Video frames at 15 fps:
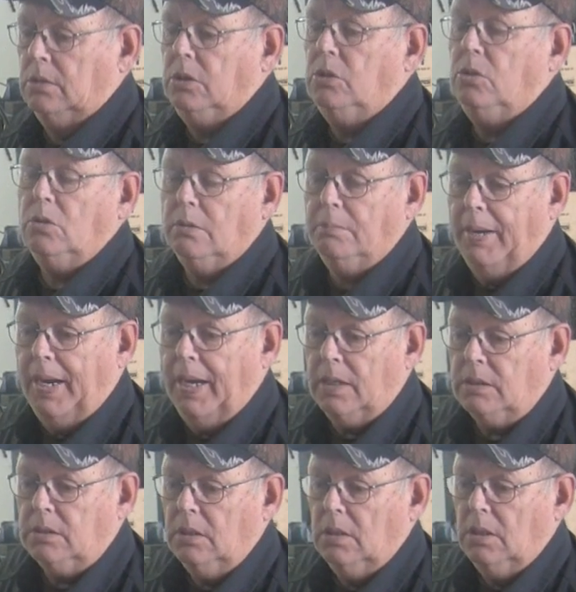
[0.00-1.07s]
you do the
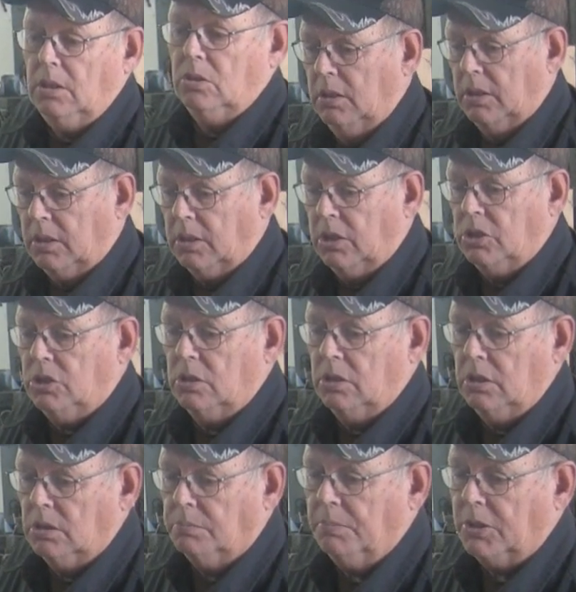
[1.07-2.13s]
math, ignition
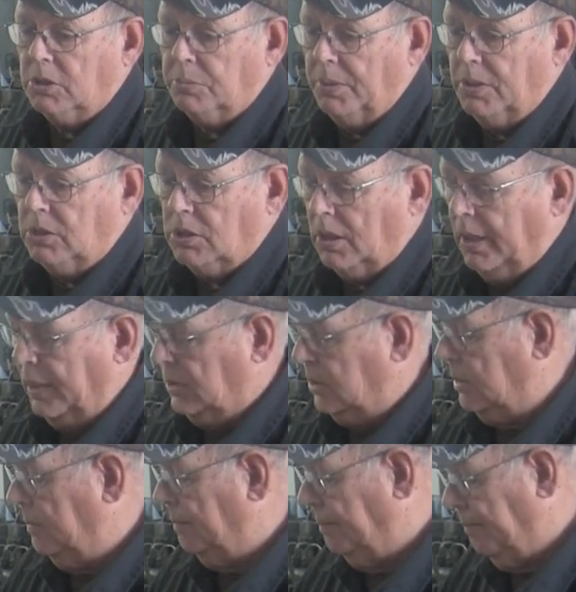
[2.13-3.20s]
is much, much less.